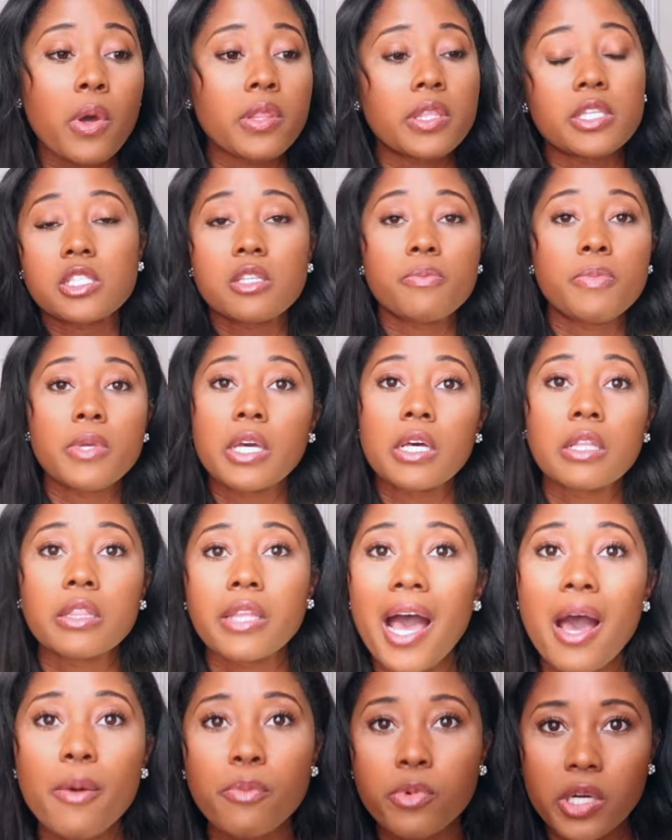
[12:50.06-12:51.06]
this to be
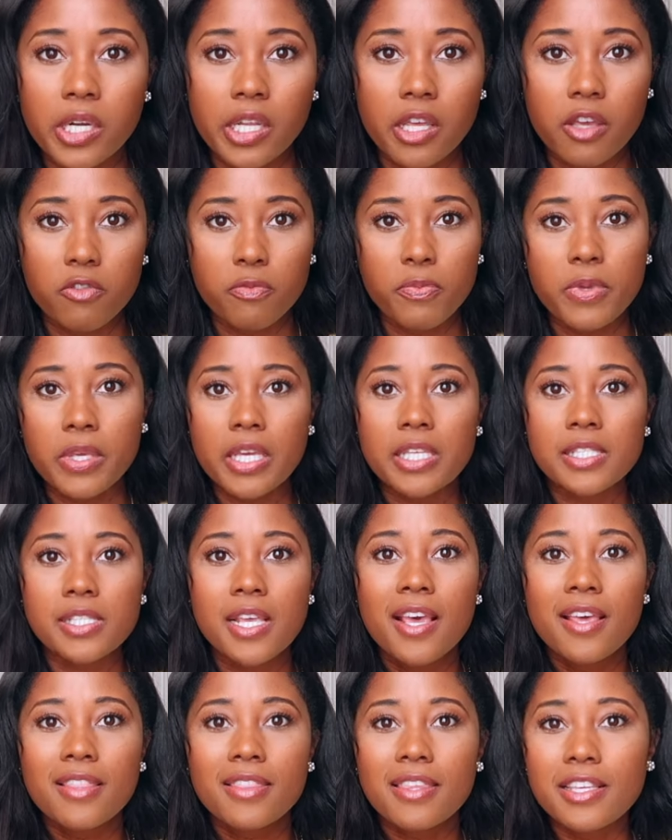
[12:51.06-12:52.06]
collaborative, because
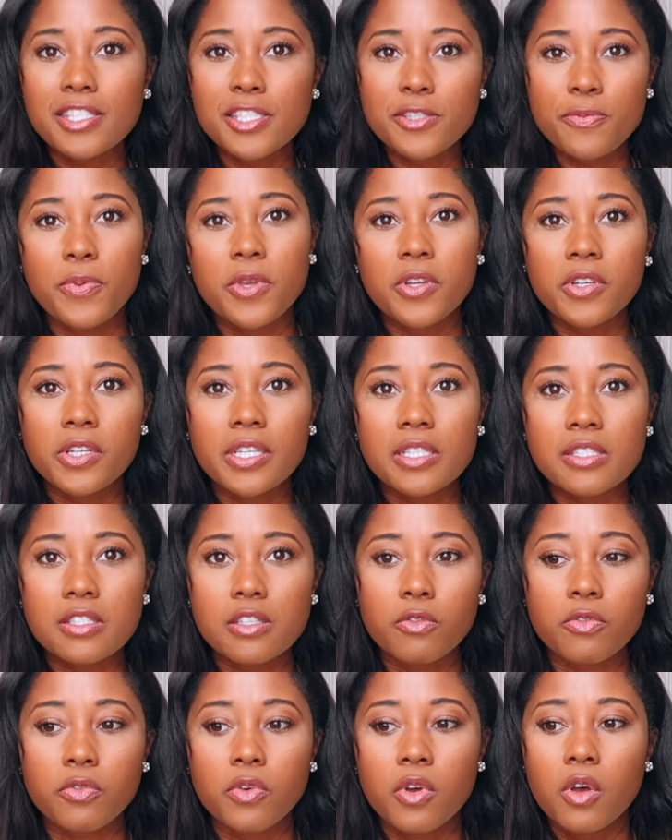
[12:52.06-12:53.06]
the experience
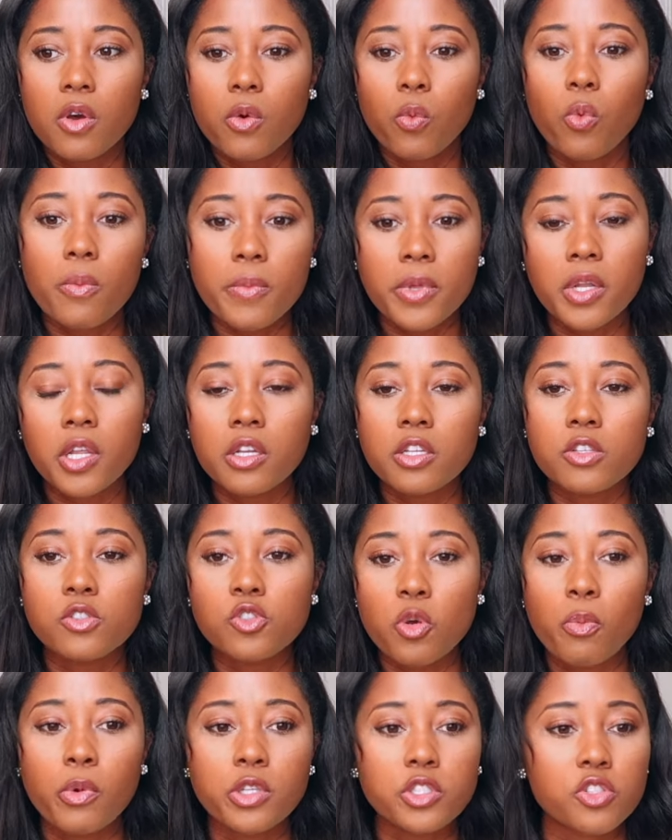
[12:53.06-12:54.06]
of womanhood is
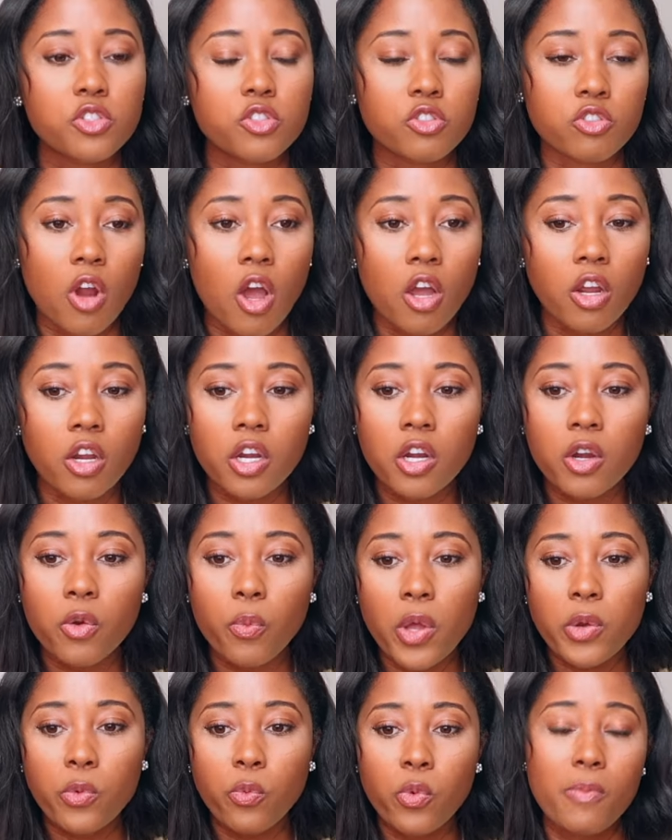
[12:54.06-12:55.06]
so much stronger
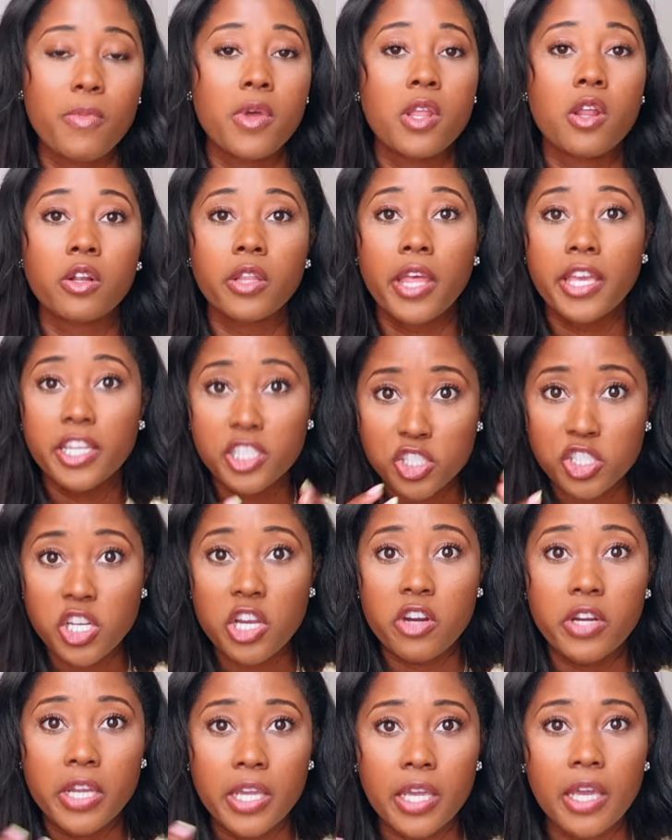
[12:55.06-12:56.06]
when women are like
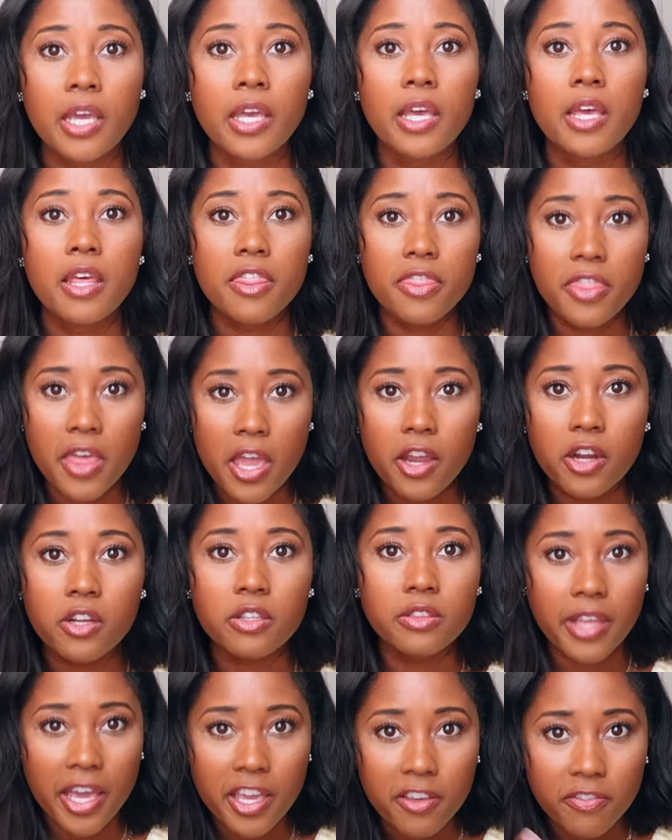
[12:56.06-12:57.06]
sharing
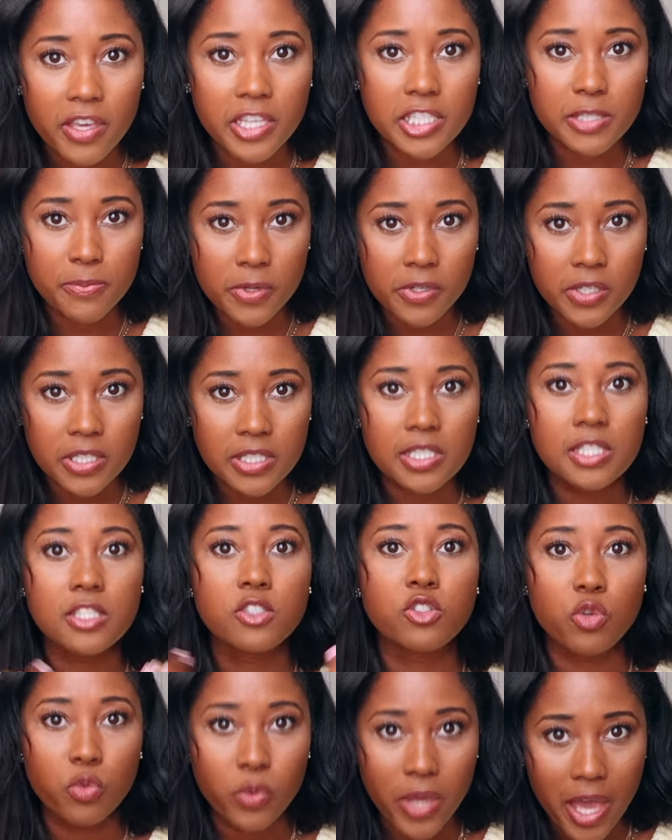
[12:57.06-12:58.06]
their life experiences
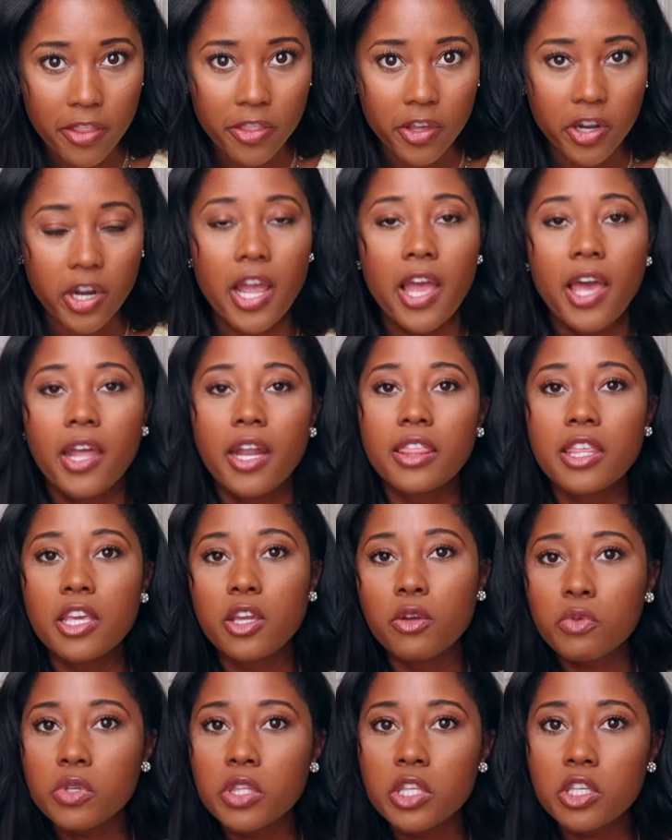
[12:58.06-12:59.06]
together. And I
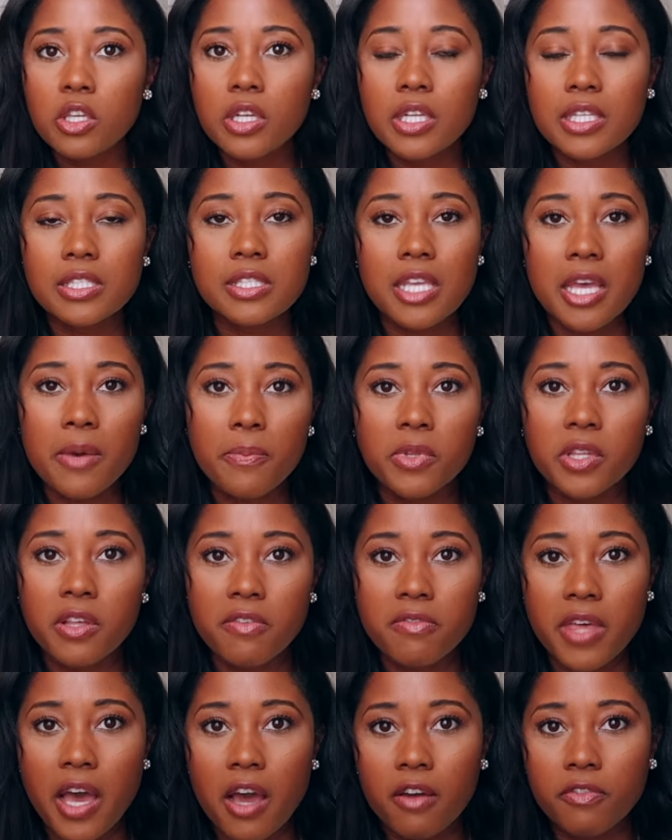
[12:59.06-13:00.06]
think a really good example
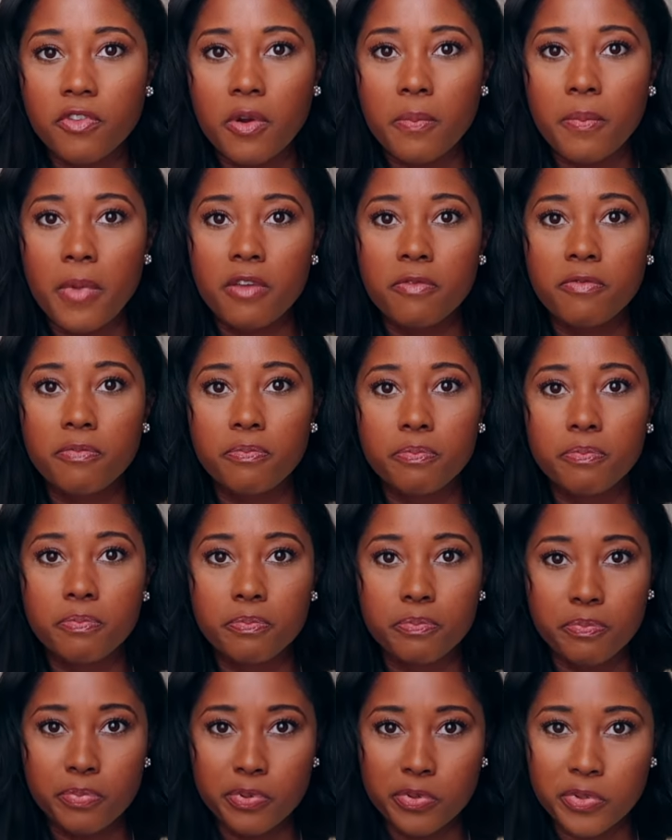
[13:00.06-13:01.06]
of that from my
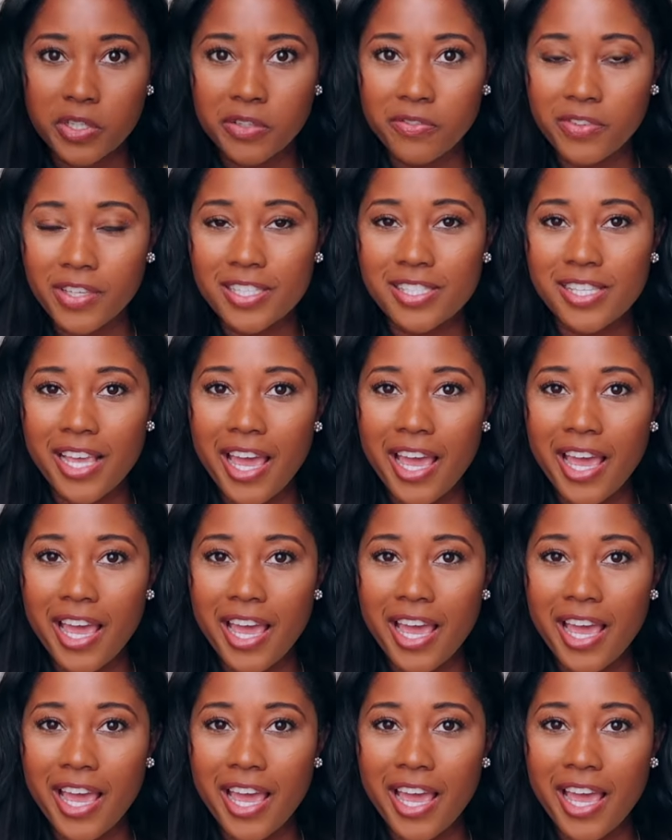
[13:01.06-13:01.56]
previous